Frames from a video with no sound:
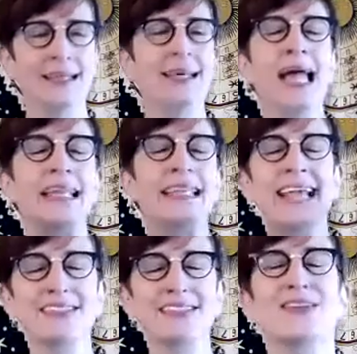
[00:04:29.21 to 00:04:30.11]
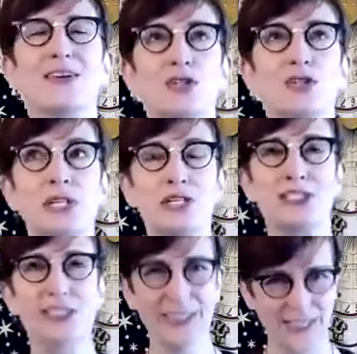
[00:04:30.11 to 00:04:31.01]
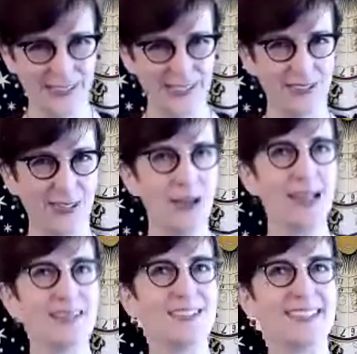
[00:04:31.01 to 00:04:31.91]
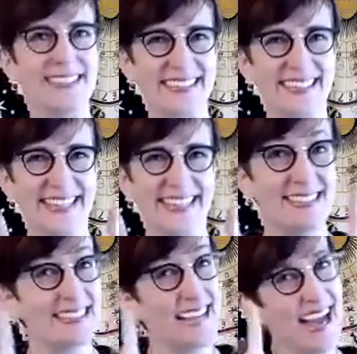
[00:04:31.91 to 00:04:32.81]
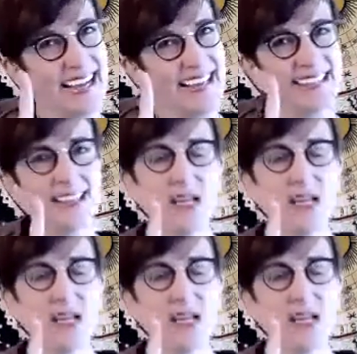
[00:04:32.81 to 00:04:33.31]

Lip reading: And yes, of course we do have shit to get done,